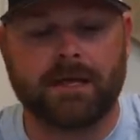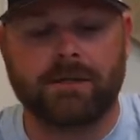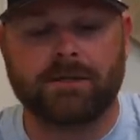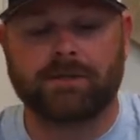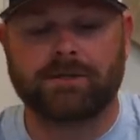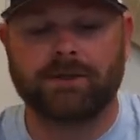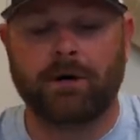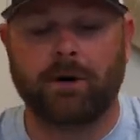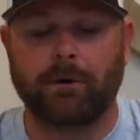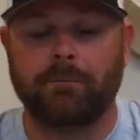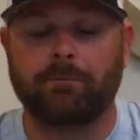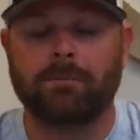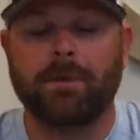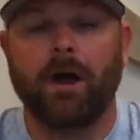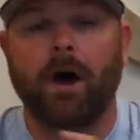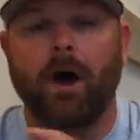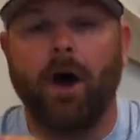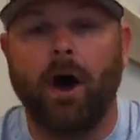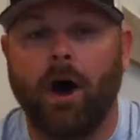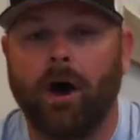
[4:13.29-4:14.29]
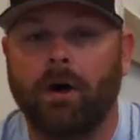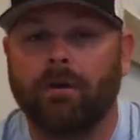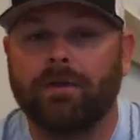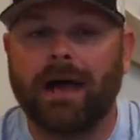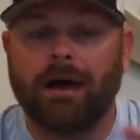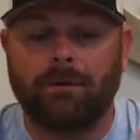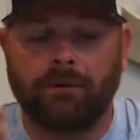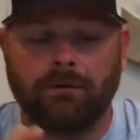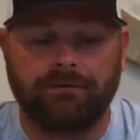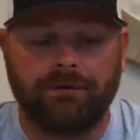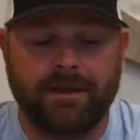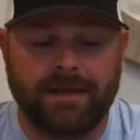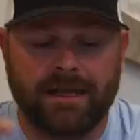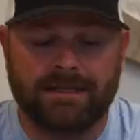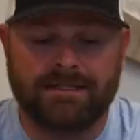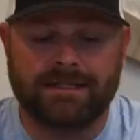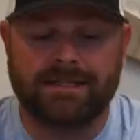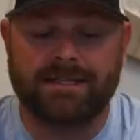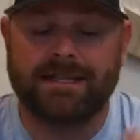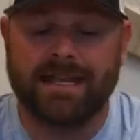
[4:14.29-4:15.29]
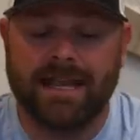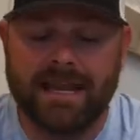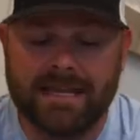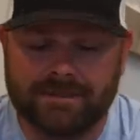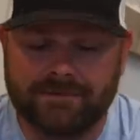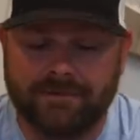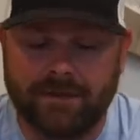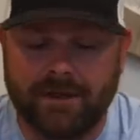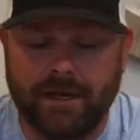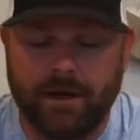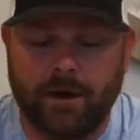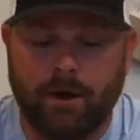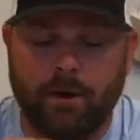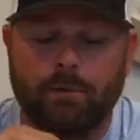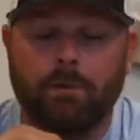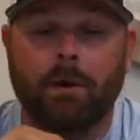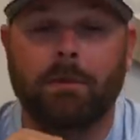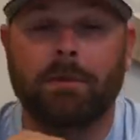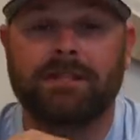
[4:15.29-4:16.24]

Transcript: So all that will feed into today's video where